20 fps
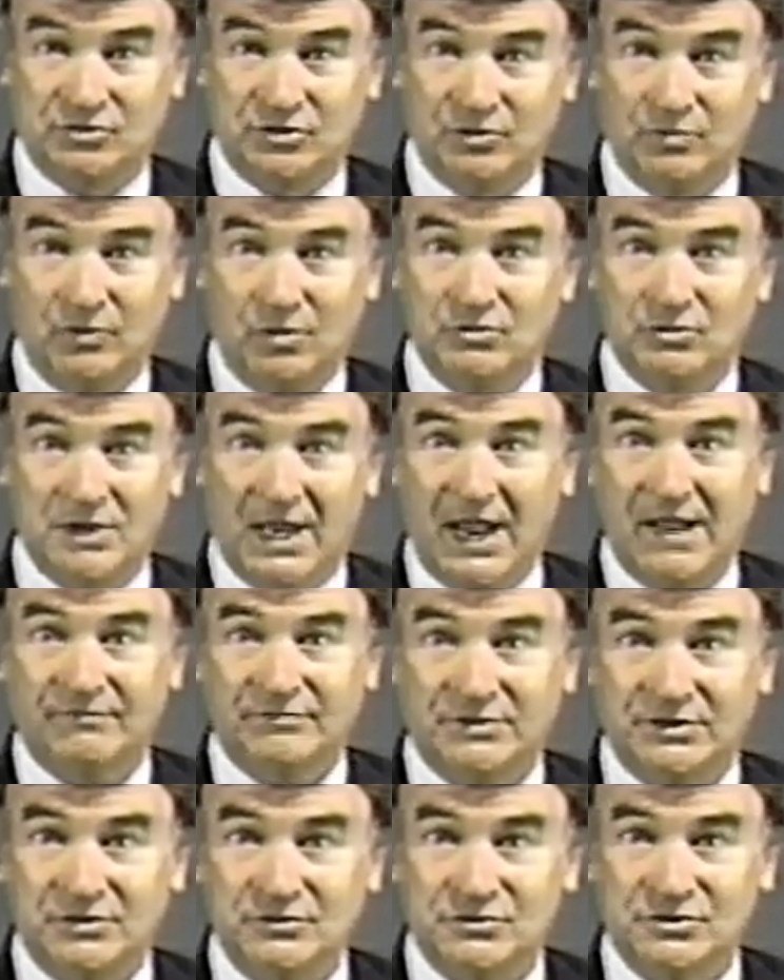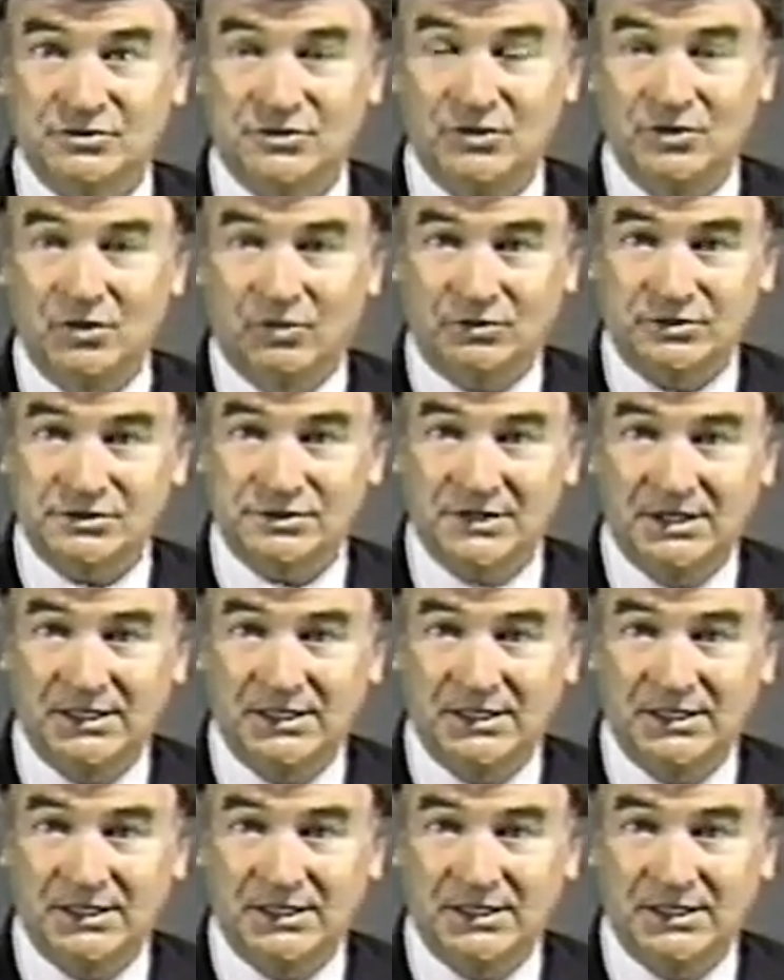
so you won't have to use notes.